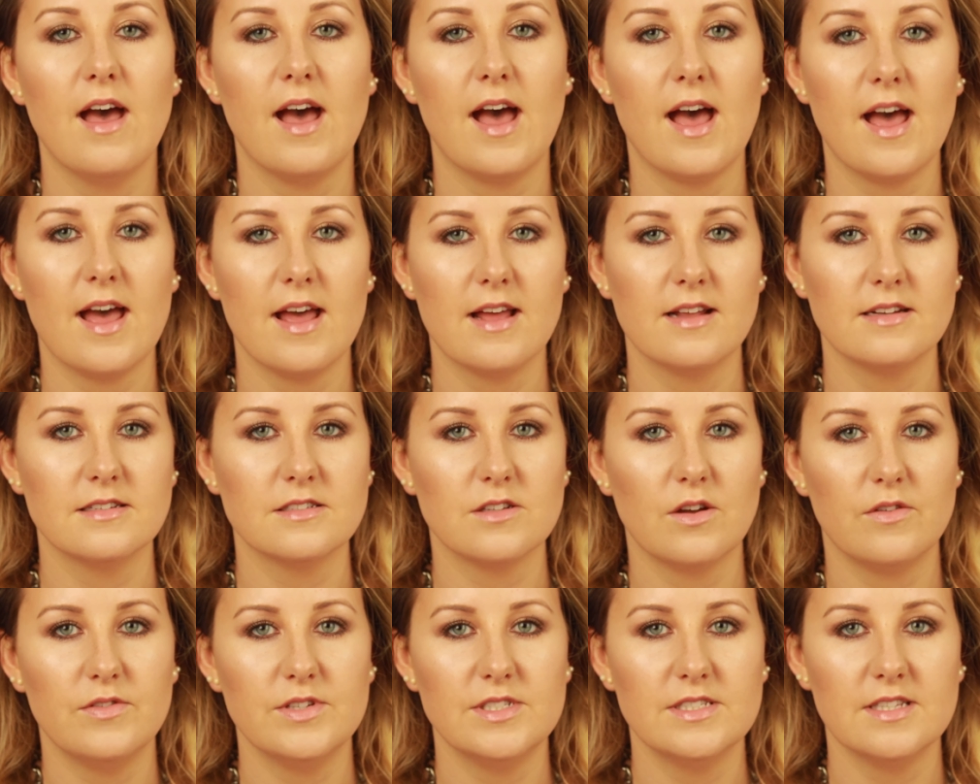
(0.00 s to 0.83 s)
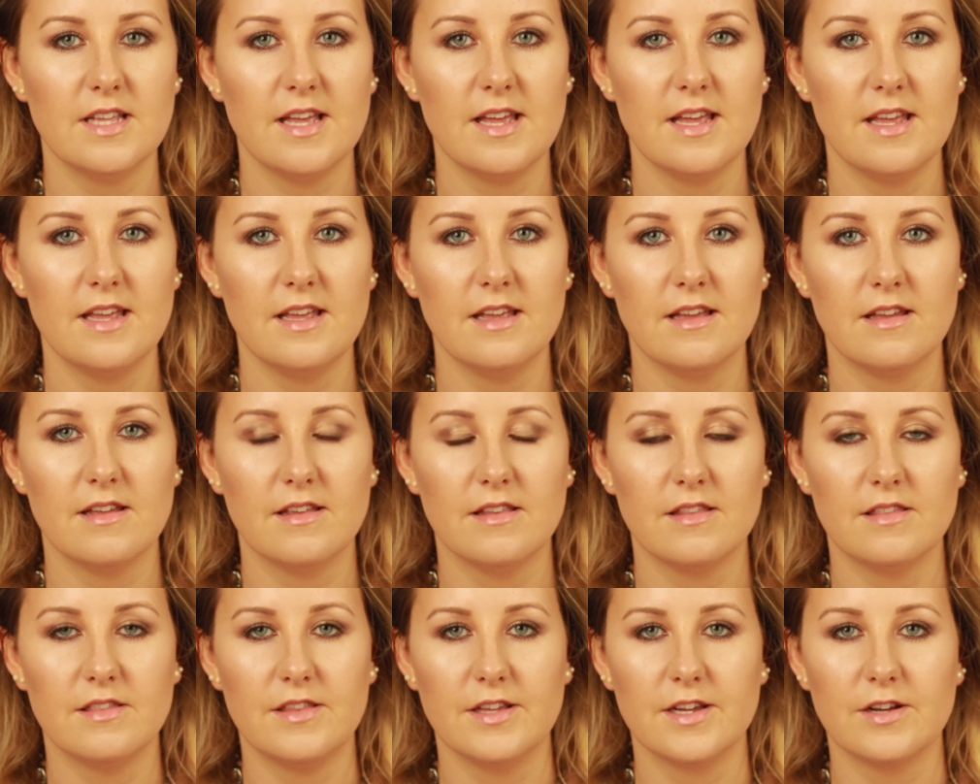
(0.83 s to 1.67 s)
And obviously
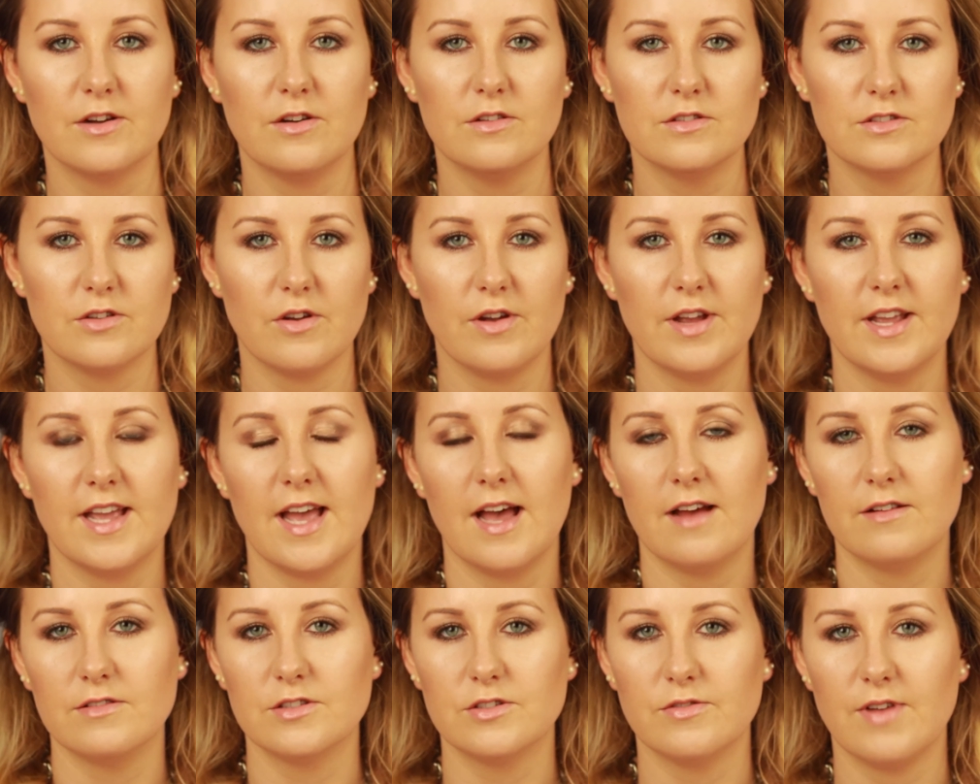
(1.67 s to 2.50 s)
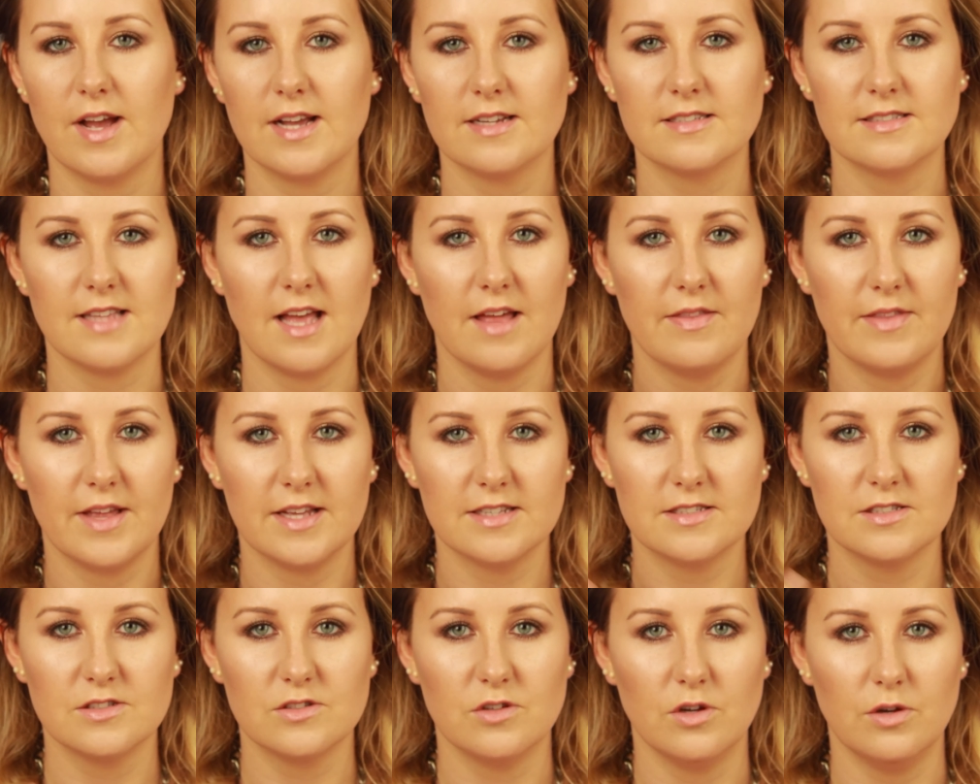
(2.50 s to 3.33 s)
the contouring counteracts that, and
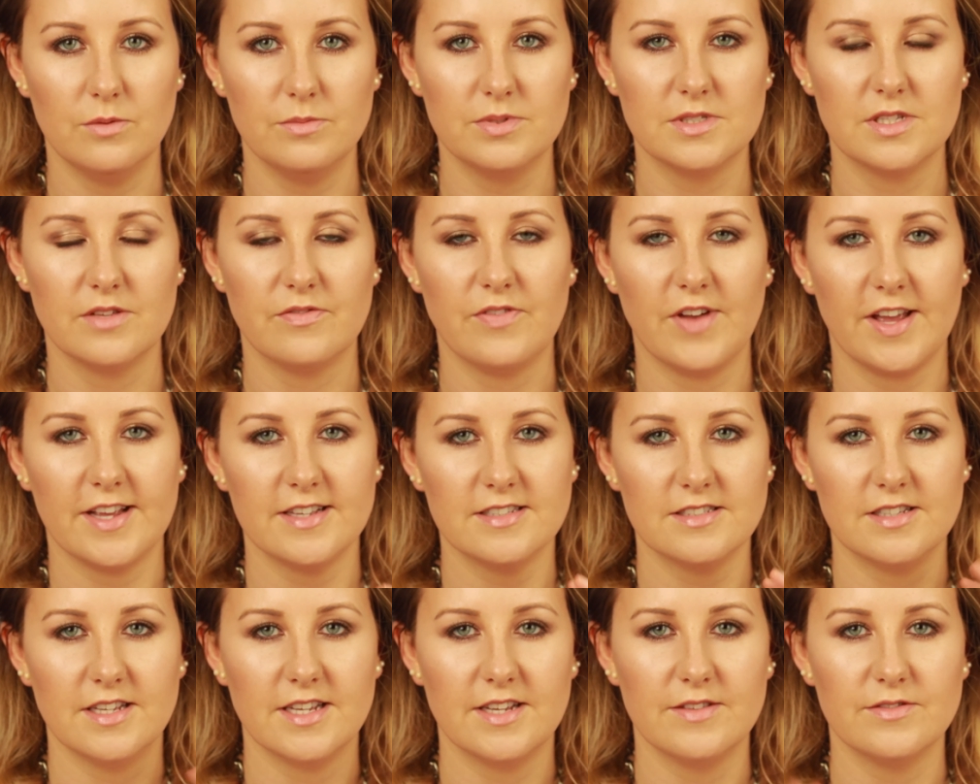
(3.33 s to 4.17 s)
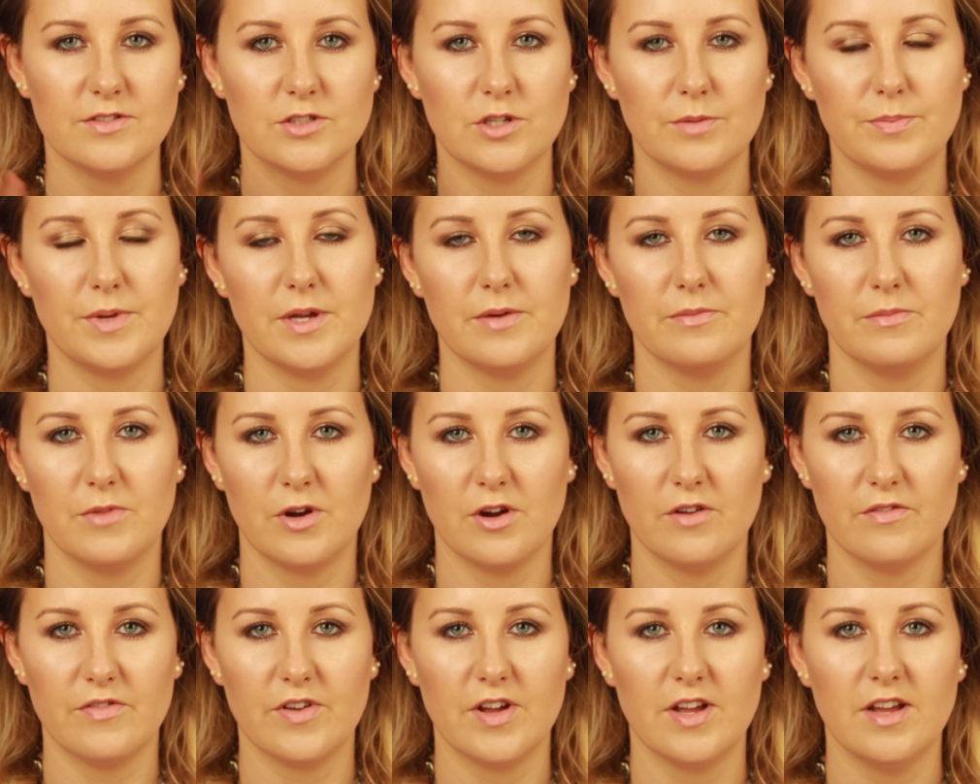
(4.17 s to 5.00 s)
that sculpts the face, so it gives you a bit
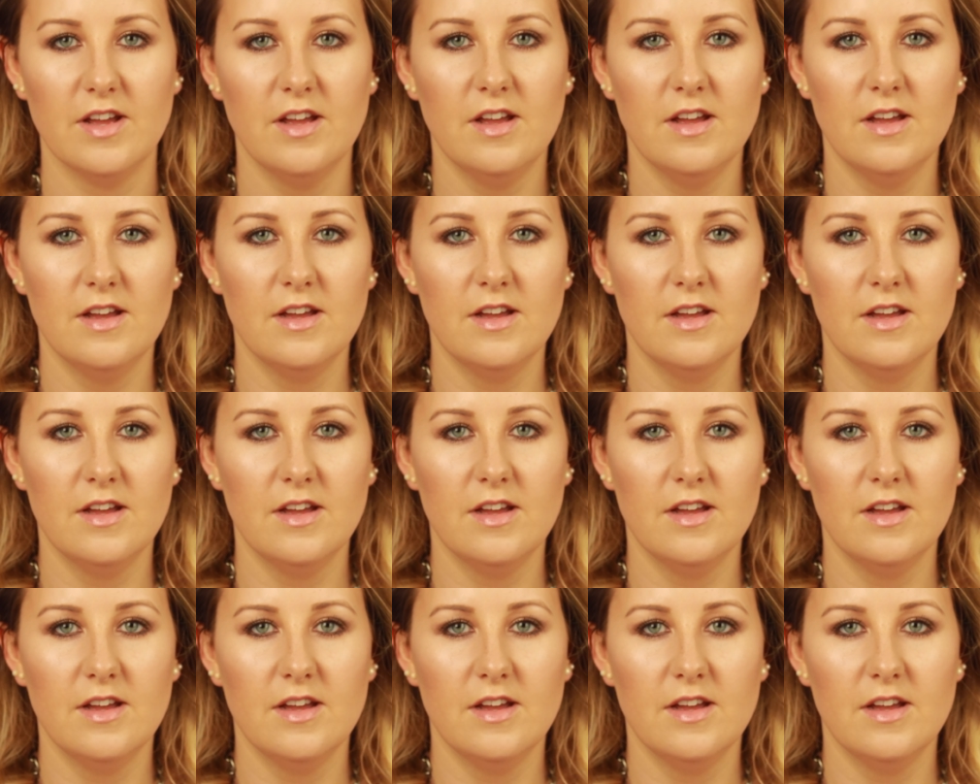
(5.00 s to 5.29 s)
more of a